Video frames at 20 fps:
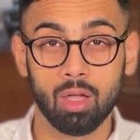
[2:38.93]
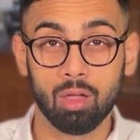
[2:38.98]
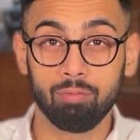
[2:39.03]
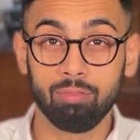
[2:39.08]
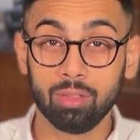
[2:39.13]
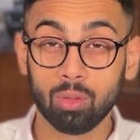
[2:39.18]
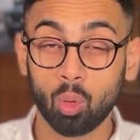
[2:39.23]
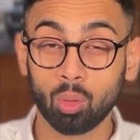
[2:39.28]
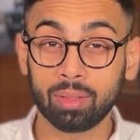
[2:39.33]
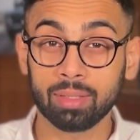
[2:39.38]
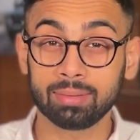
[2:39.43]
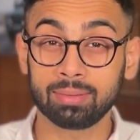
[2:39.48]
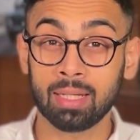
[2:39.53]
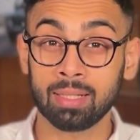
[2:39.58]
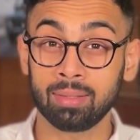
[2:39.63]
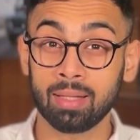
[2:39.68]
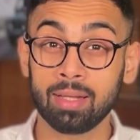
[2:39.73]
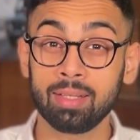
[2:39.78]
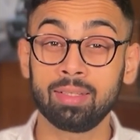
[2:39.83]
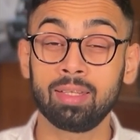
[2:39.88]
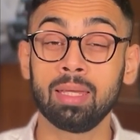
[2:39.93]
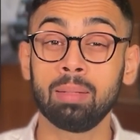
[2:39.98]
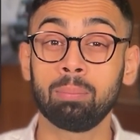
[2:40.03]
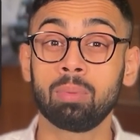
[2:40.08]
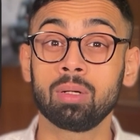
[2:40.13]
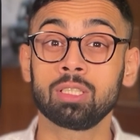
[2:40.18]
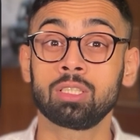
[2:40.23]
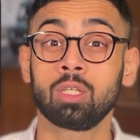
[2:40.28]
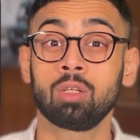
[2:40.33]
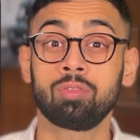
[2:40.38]
We noticed that
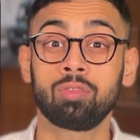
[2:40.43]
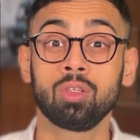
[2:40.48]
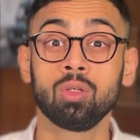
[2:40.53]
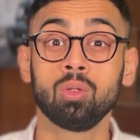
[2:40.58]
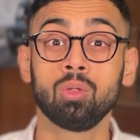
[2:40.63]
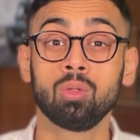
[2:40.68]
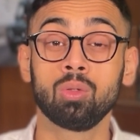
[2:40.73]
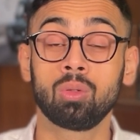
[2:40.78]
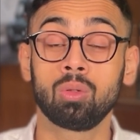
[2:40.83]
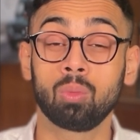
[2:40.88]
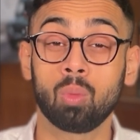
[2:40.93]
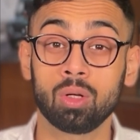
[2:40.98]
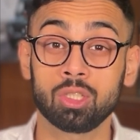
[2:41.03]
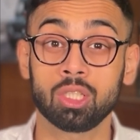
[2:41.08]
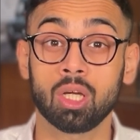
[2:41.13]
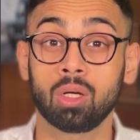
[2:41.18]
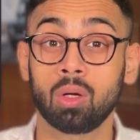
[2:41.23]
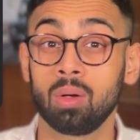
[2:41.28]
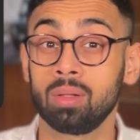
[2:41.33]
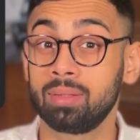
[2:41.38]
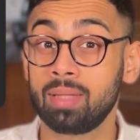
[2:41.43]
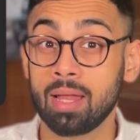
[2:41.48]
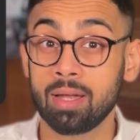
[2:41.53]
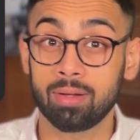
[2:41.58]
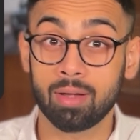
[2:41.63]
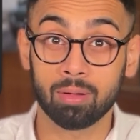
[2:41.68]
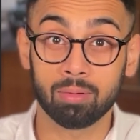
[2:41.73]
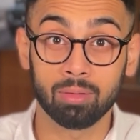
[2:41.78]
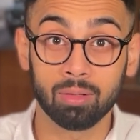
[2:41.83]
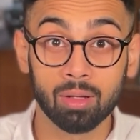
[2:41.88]
93% of you who watch our content
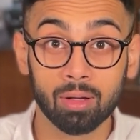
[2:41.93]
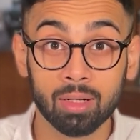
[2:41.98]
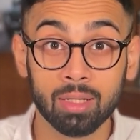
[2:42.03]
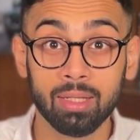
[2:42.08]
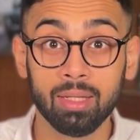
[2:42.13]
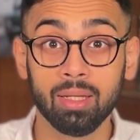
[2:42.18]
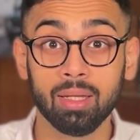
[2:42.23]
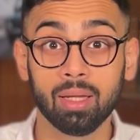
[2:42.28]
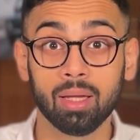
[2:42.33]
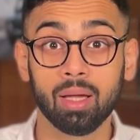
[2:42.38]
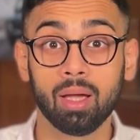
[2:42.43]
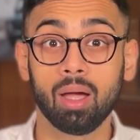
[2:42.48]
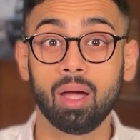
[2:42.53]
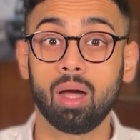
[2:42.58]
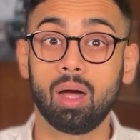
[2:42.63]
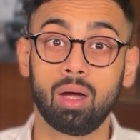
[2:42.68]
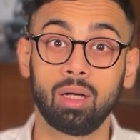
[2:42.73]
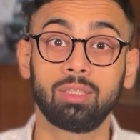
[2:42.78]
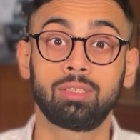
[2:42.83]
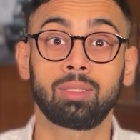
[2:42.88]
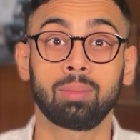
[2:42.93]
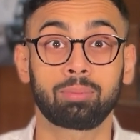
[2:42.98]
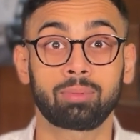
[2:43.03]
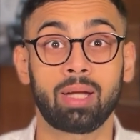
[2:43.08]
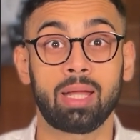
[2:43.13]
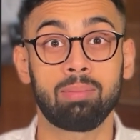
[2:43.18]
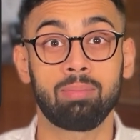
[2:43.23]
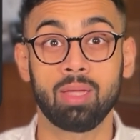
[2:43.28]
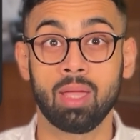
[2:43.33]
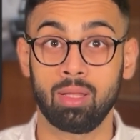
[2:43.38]
regularly aren't
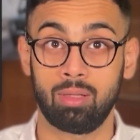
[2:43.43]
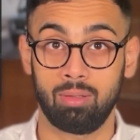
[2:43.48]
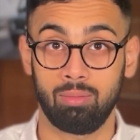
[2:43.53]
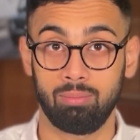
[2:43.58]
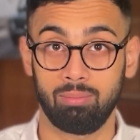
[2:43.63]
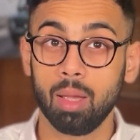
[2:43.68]
subscribed yet.